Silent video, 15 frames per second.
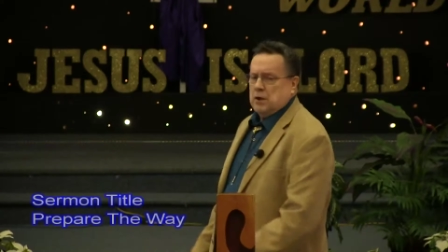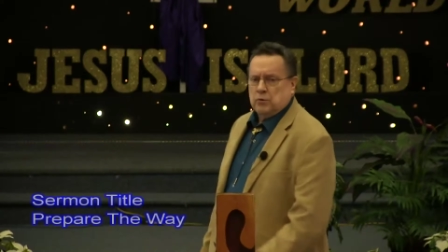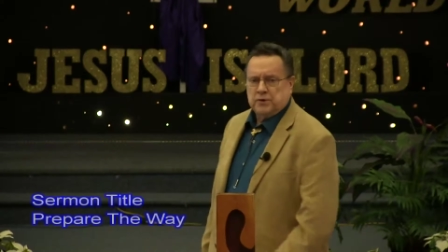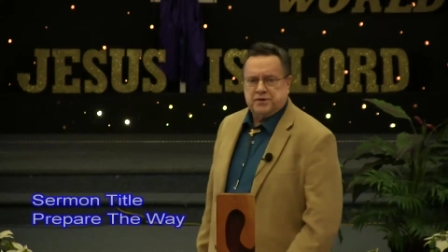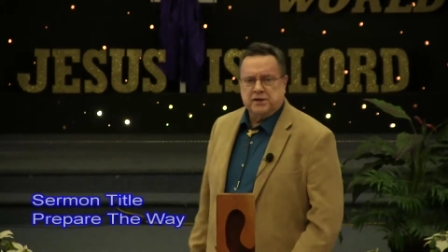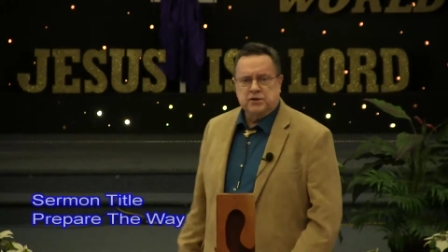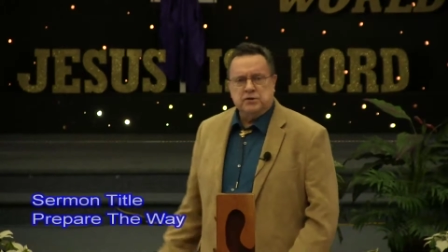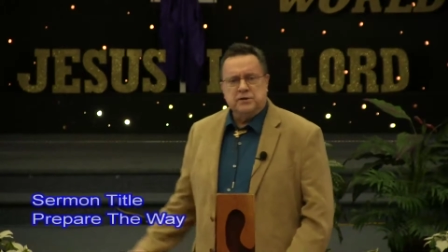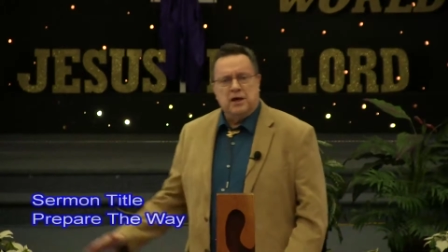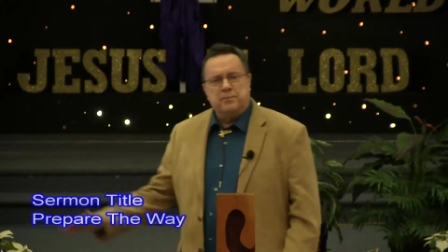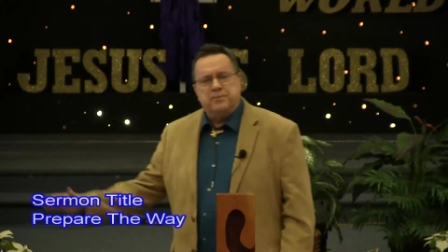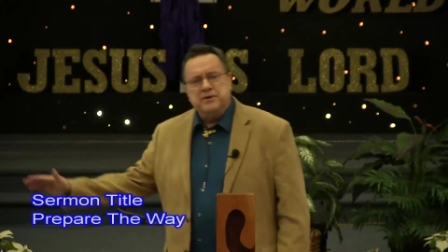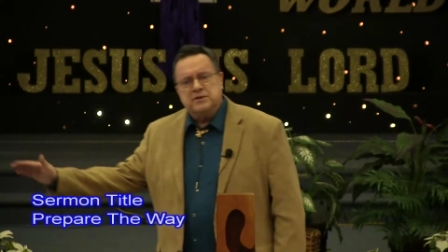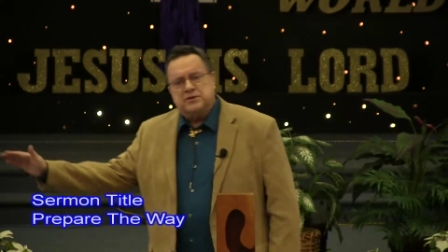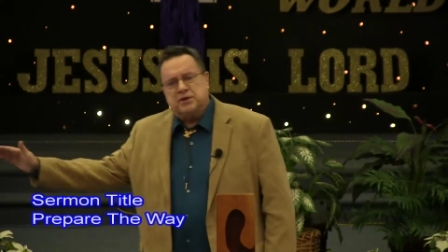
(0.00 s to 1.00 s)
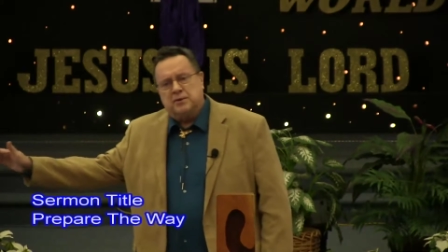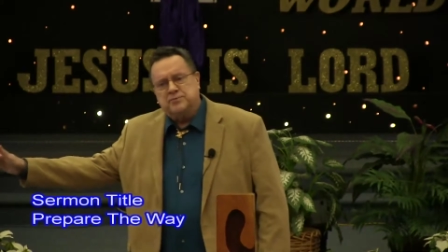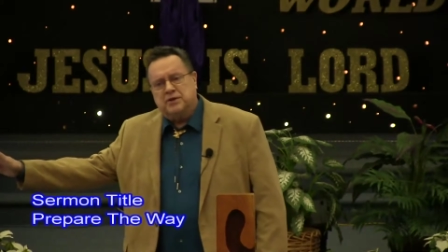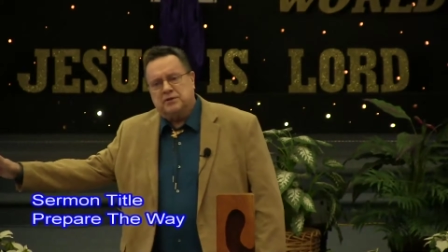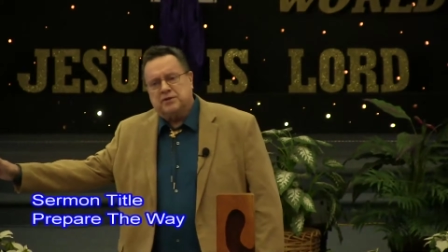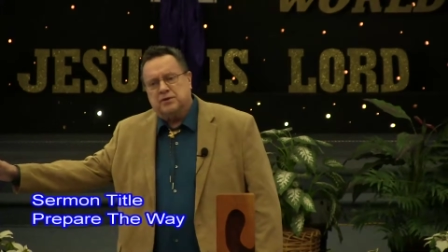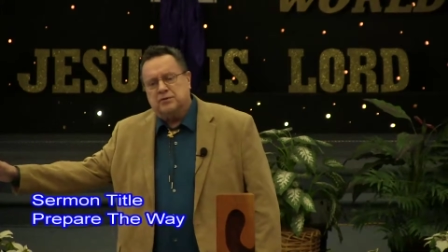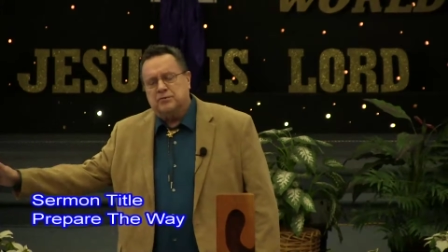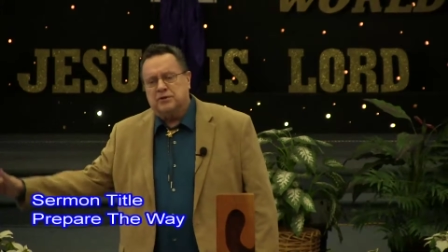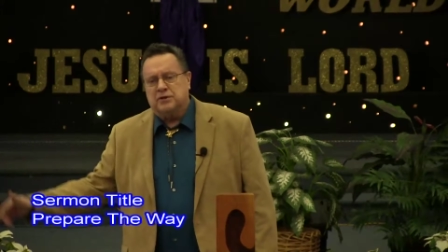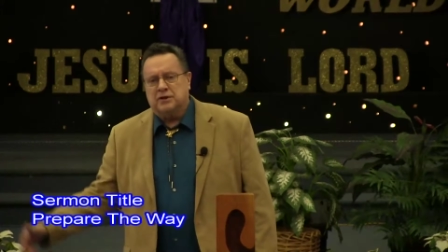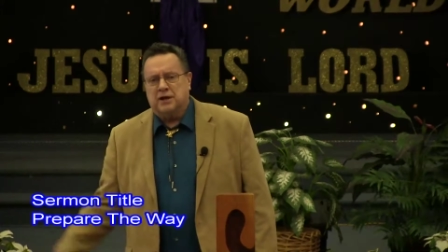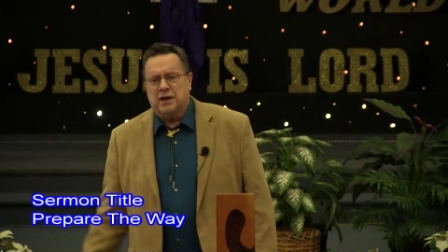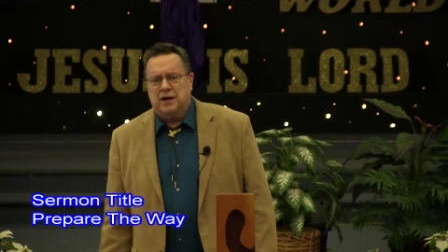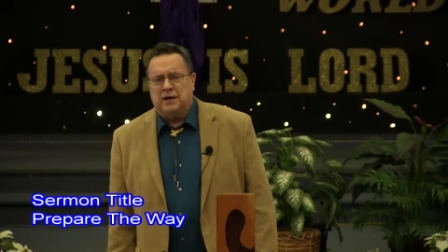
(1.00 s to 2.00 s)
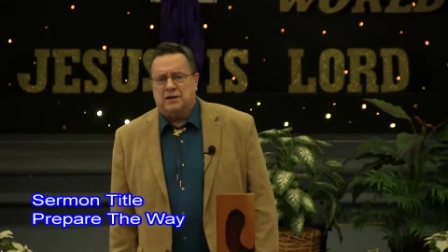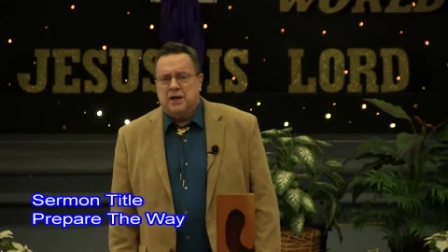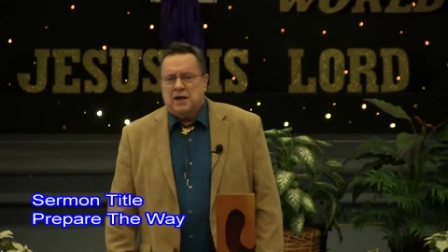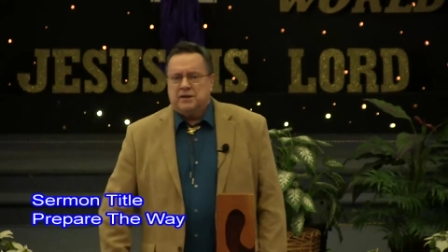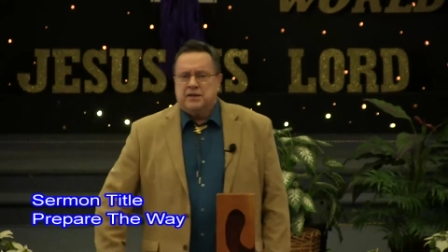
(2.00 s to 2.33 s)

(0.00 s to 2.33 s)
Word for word: Well, see, you're not being subject to the Word of God.